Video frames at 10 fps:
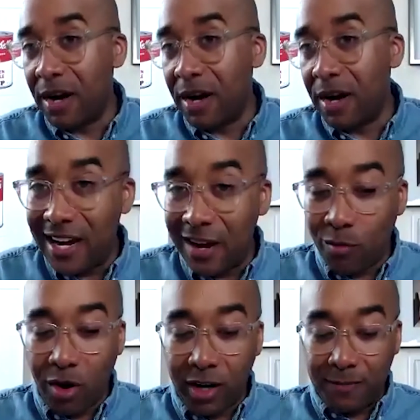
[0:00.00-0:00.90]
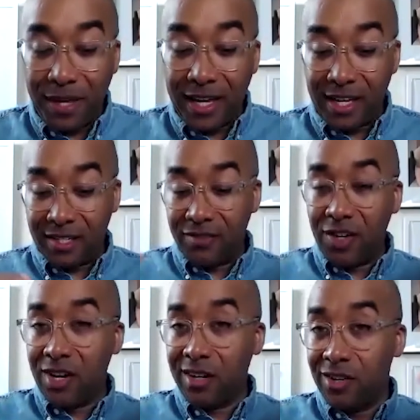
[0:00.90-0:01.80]
Activate networks because of
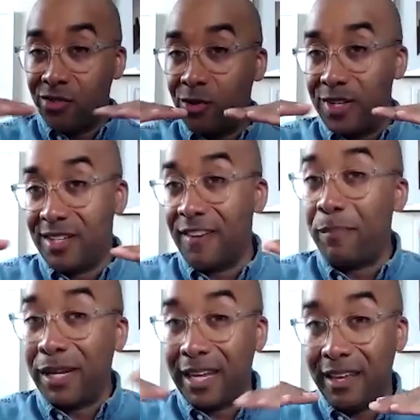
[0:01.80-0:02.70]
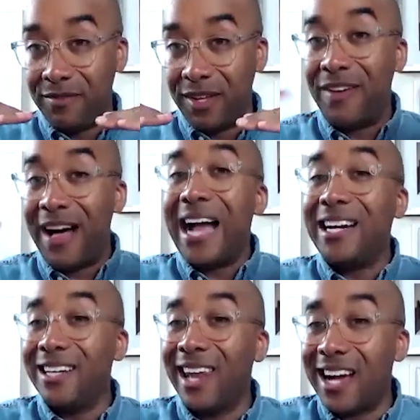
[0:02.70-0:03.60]
congruence of belief, of
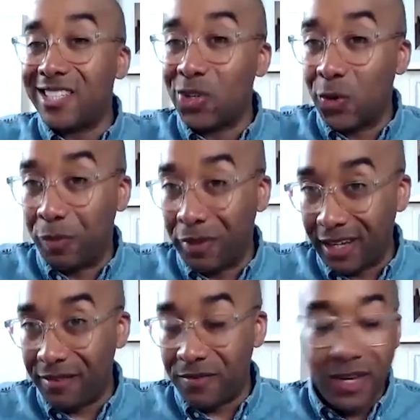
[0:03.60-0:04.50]
ideological belief.